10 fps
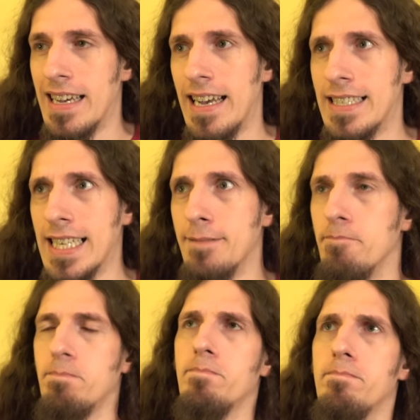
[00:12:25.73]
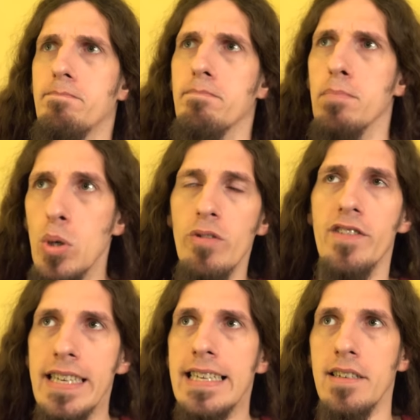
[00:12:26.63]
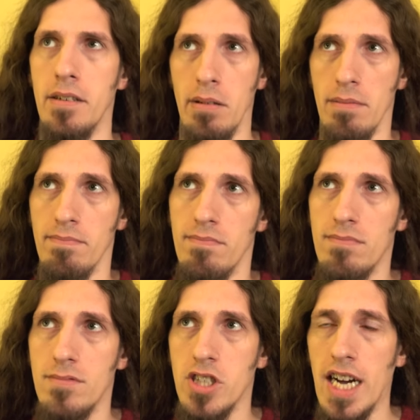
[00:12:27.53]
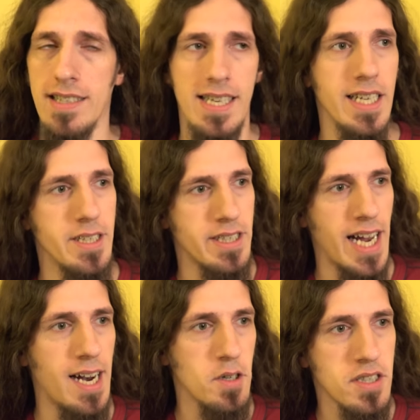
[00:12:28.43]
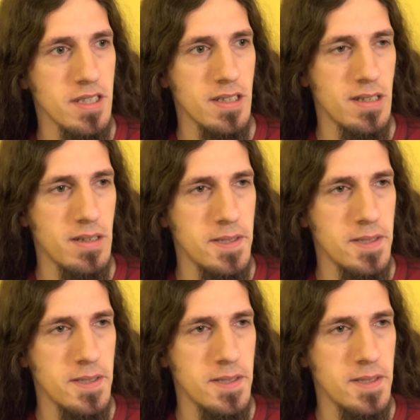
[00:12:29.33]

and then moved into the child killer's house.